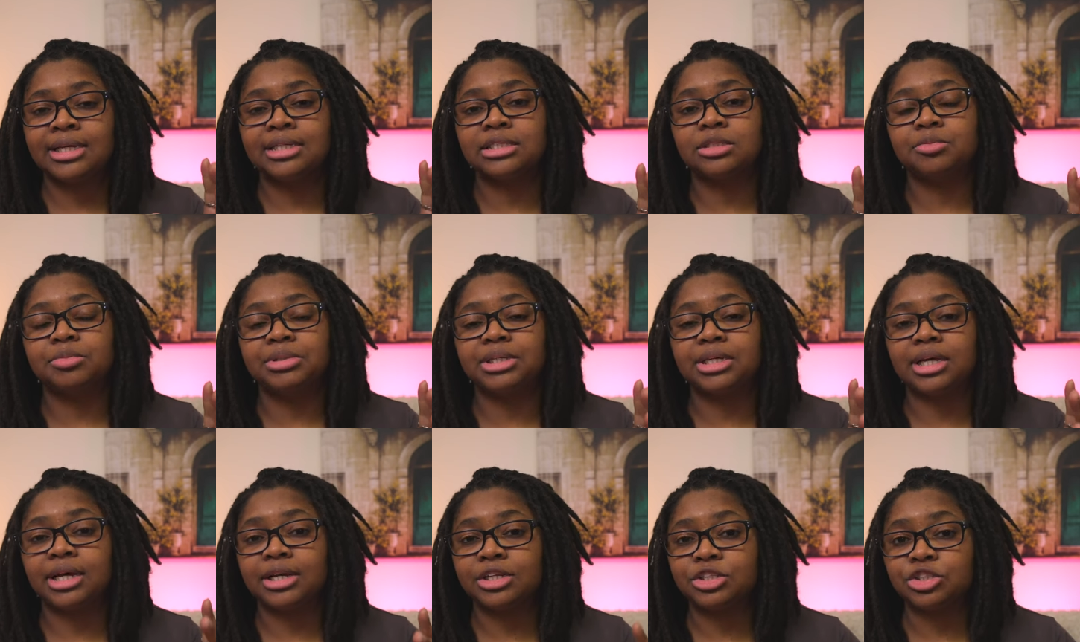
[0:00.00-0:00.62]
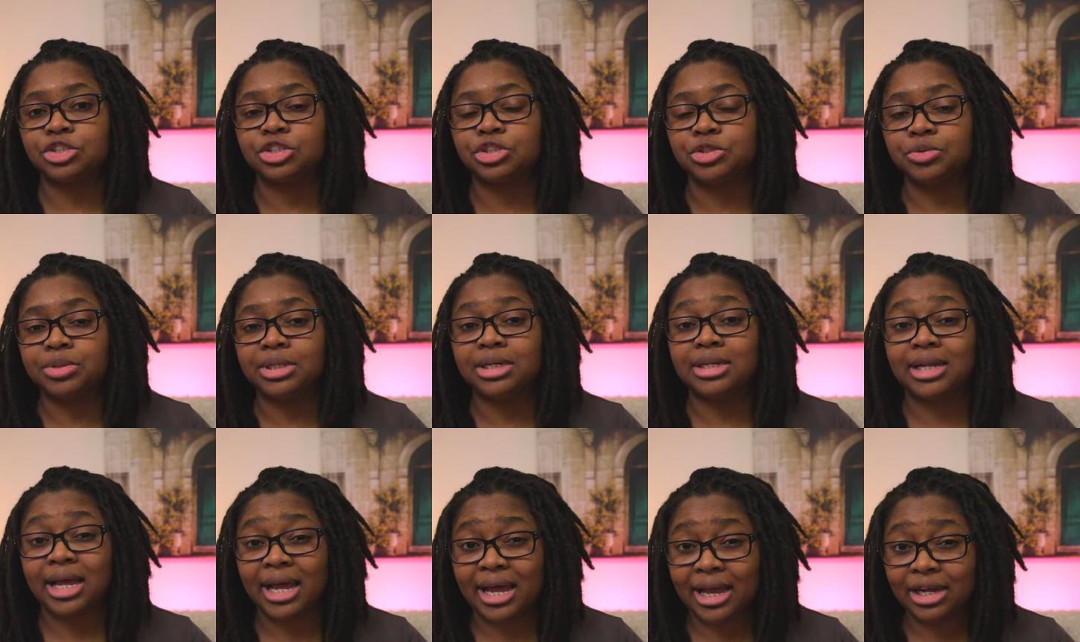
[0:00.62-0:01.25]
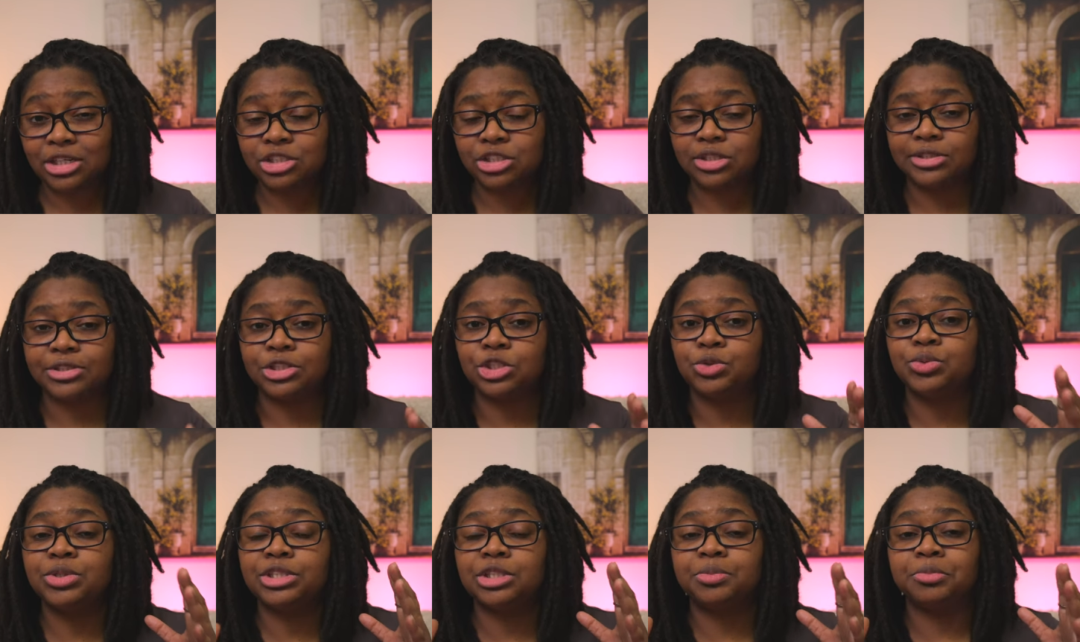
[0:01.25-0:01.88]
is because you can actually
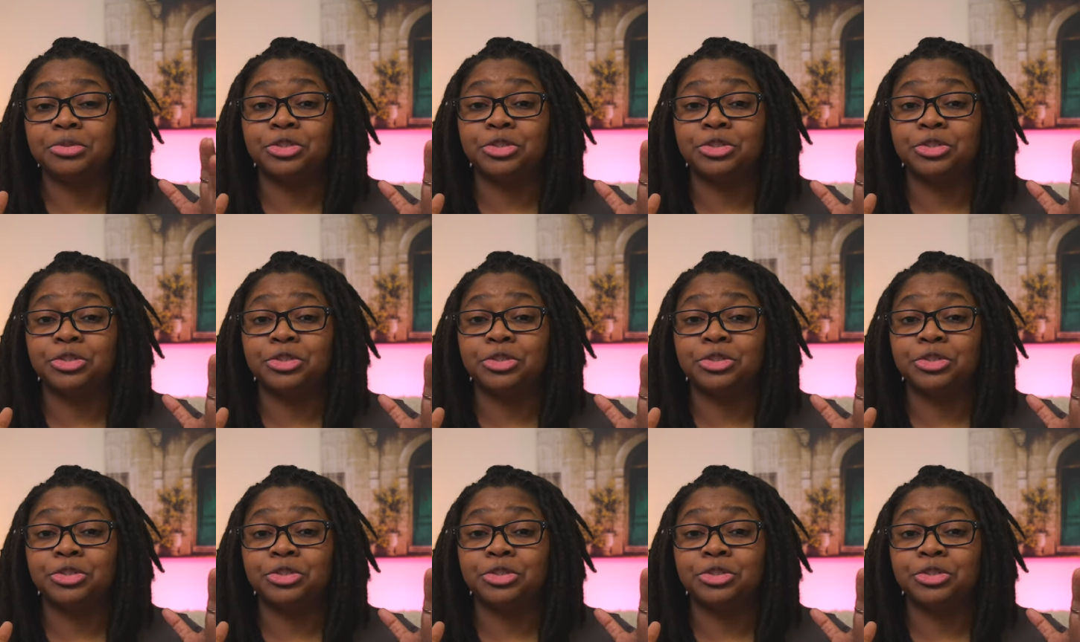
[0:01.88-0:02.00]
switch